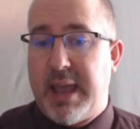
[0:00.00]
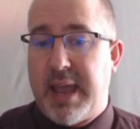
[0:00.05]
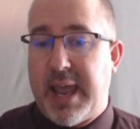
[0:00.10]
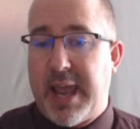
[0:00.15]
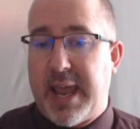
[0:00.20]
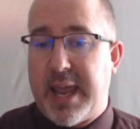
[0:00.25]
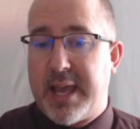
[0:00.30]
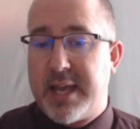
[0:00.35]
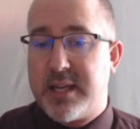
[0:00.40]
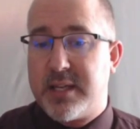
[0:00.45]

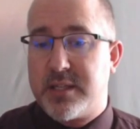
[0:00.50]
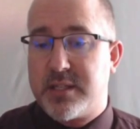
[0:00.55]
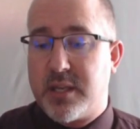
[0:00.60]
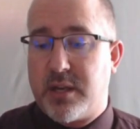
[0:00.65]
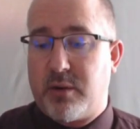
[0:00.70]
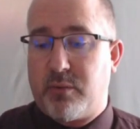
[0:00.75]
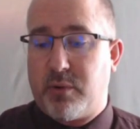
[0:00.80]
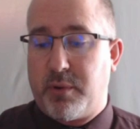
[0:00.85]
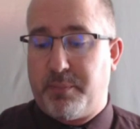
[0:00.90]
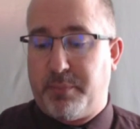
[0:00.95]
as a
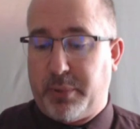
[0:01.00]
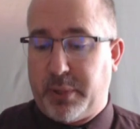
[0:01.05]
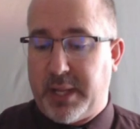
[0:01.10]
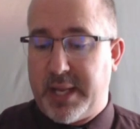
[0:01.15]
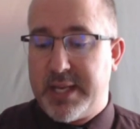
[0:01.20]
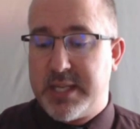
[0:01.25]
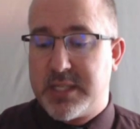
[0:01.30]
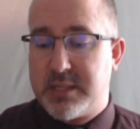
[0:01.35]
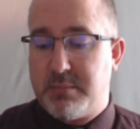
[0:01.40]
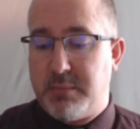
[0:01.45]

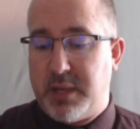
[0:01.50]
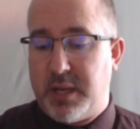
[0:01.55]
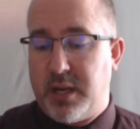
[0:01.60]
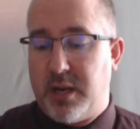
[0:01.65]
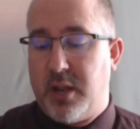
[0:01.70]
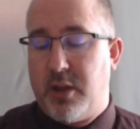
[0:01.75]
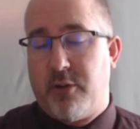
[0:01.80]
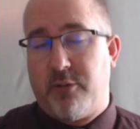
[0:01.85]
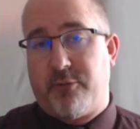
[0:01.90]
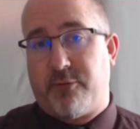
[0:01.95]
replacement
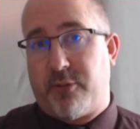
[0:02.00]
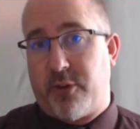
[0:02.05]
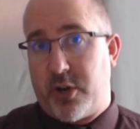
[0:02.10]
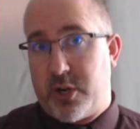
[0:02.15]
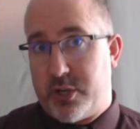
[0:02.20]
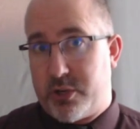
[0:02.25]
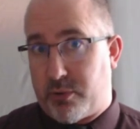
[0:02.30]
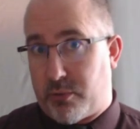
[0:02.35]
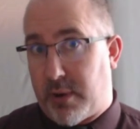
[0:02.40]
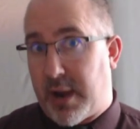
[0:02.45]
for a
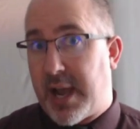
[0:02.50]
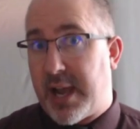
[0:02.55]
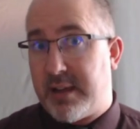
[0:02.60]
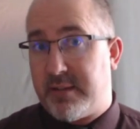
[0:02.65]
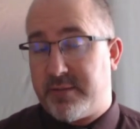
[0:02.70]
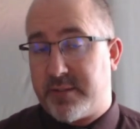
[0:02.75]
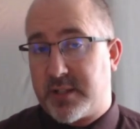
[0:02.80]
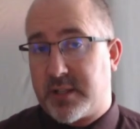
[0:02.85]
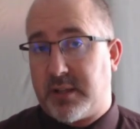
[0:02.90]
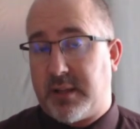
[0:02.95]

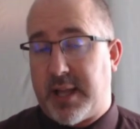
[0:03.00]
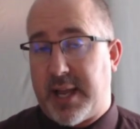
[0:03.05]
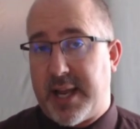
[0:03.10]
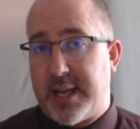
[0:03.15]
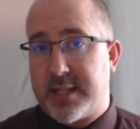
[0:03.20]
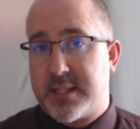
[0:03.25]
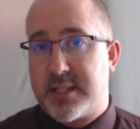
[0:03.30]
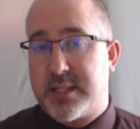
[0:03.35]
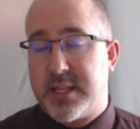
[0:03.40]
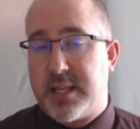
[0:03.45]
derived
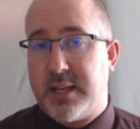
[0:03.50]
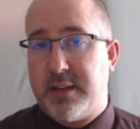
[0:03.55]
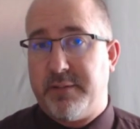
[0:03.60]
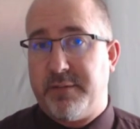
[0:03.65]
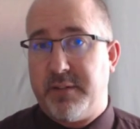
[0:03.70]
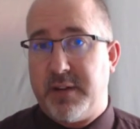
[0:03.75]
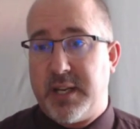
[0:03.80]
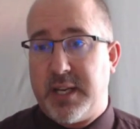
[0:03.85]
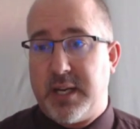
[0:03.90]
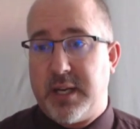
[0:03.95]
class if
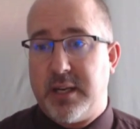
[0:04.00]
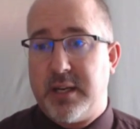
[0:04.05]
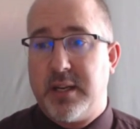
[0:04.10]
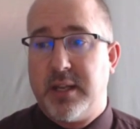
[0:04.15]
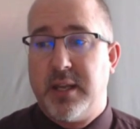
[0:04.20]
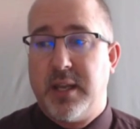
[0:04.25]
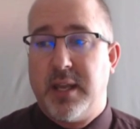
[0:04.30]
needed.